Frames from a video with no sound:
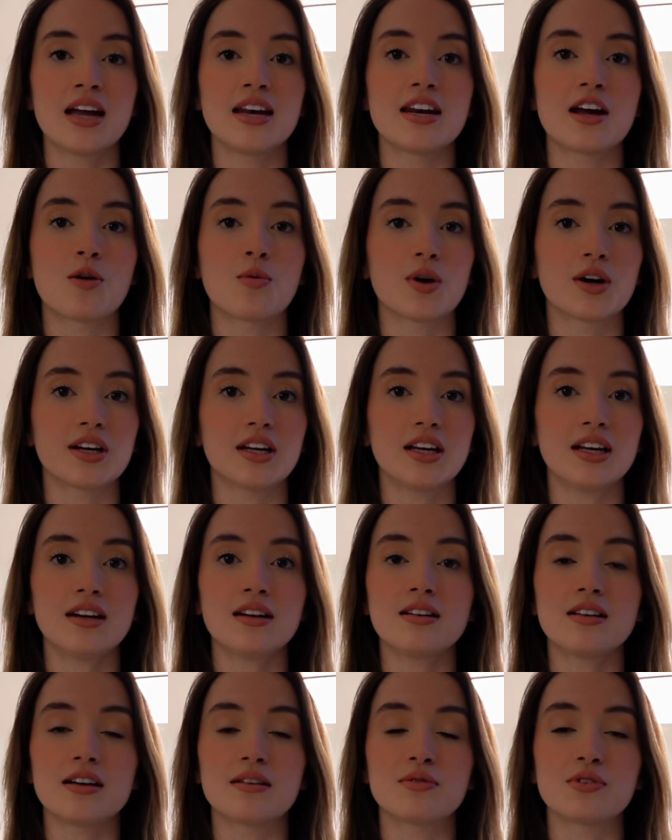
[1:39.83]
Now, working in
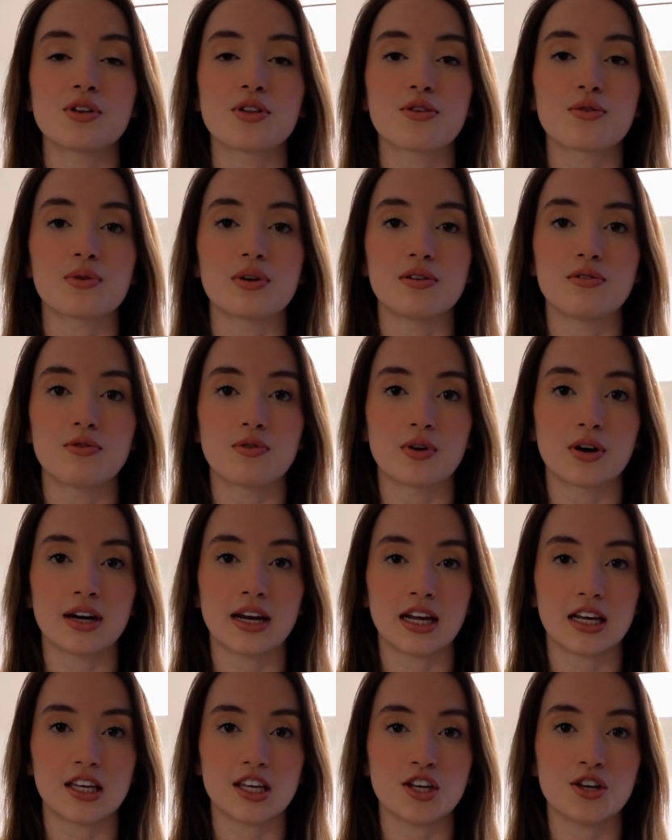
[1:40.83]
a level 3-4
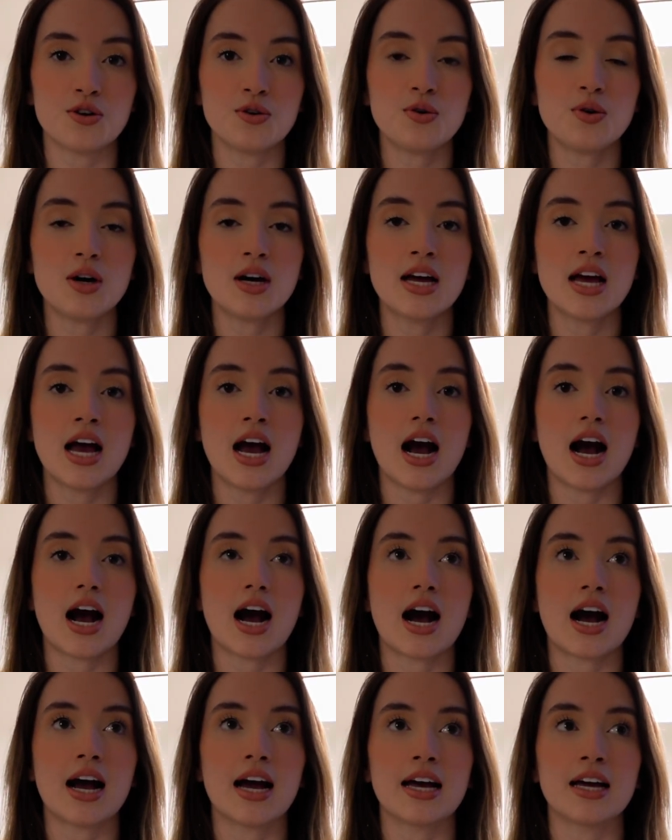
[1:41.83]
NICU,
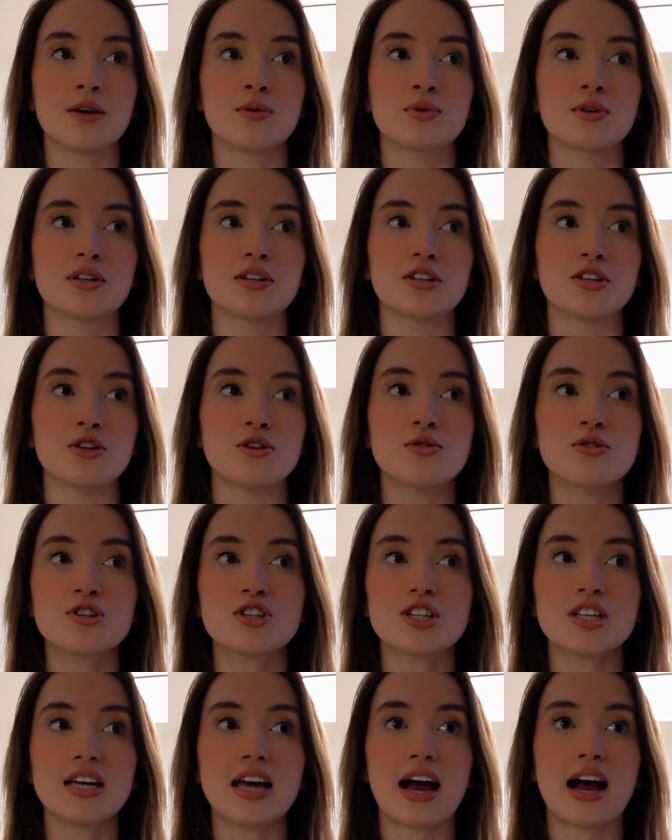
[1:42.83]
I will
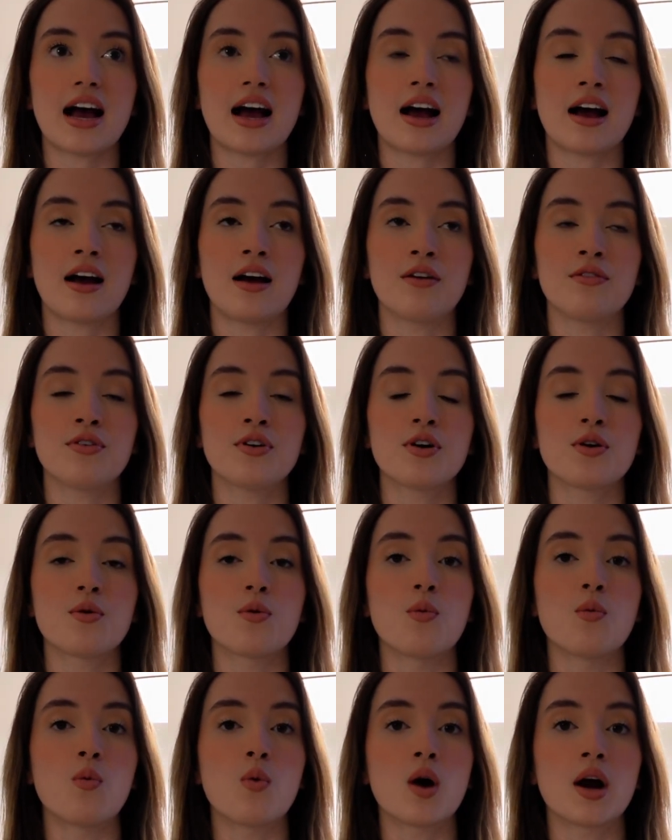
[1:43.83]
usually have
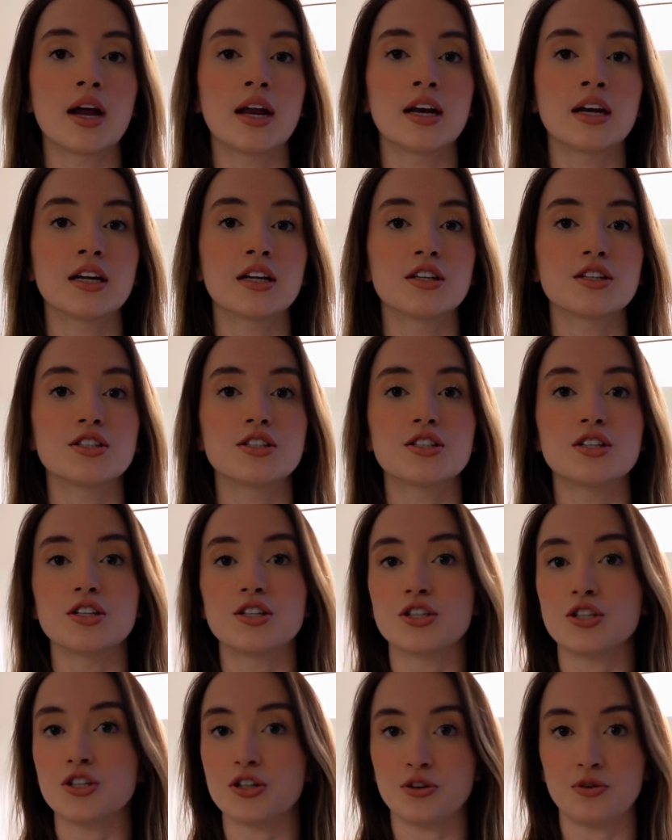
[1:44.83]
1 to
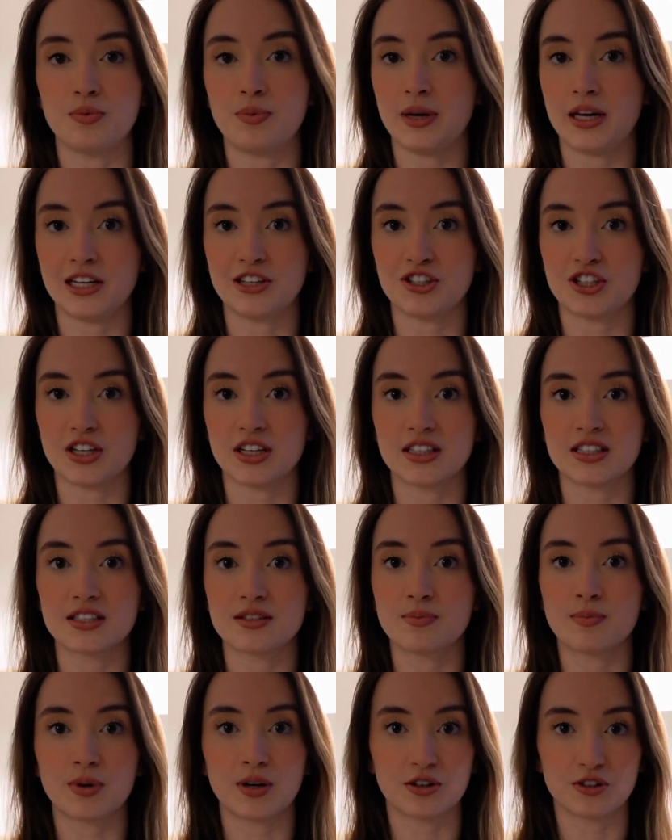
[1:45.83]
2
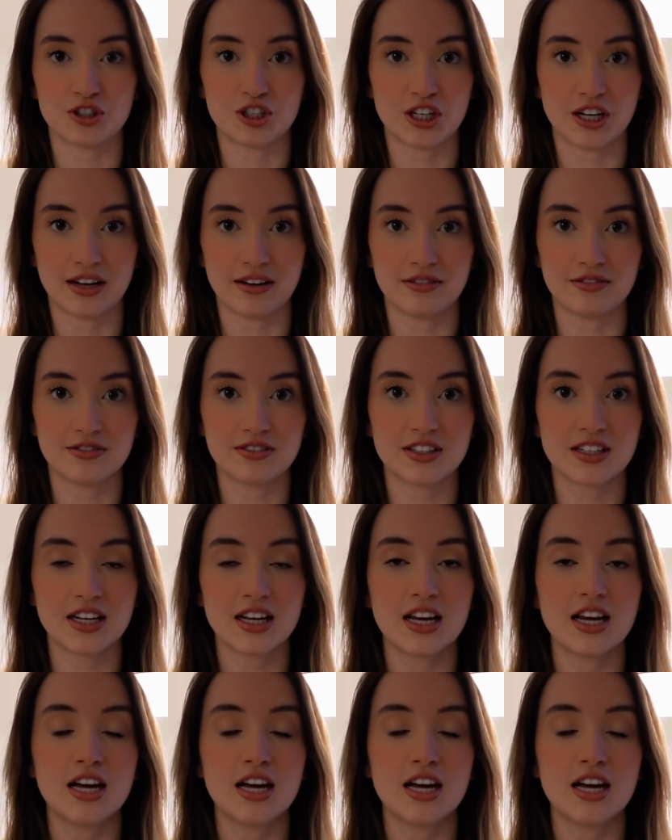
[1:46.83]
patients per shift.